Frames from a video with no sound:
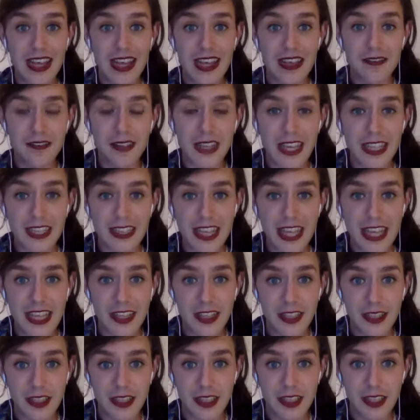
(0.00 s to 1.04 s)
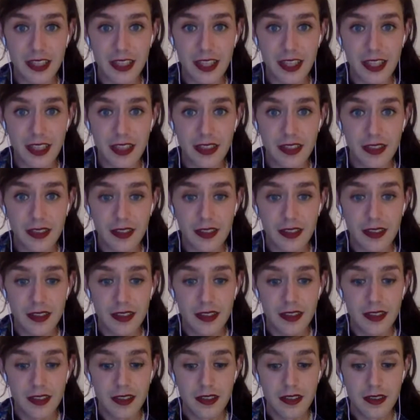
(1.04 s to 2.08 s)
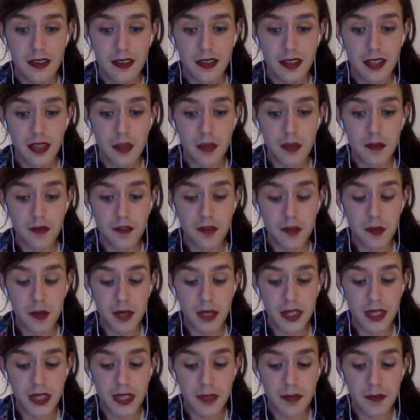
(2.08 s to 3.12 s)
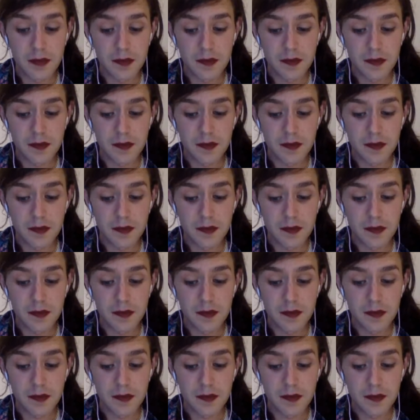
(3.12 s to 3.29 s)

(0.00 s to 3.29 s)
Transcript: I've got that lucky thing coming from money.